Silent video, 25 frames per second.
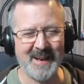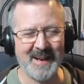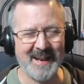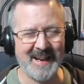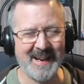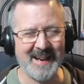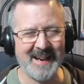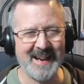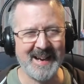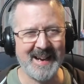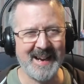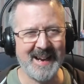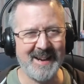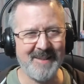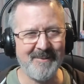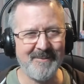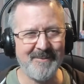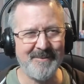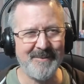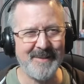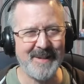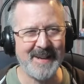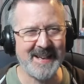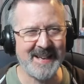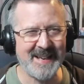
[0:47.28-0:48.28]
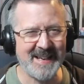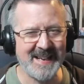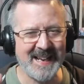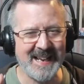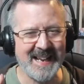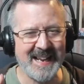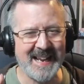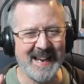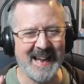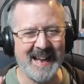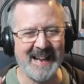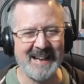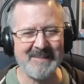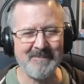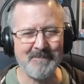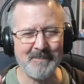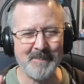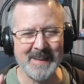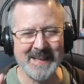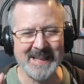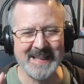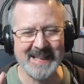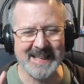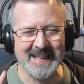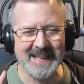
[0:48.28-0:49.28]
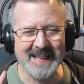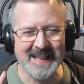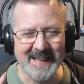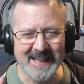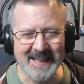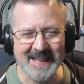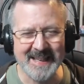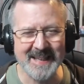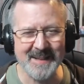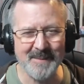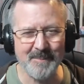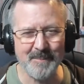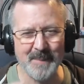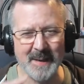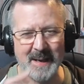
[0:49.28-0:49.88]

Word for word: I I really am kicking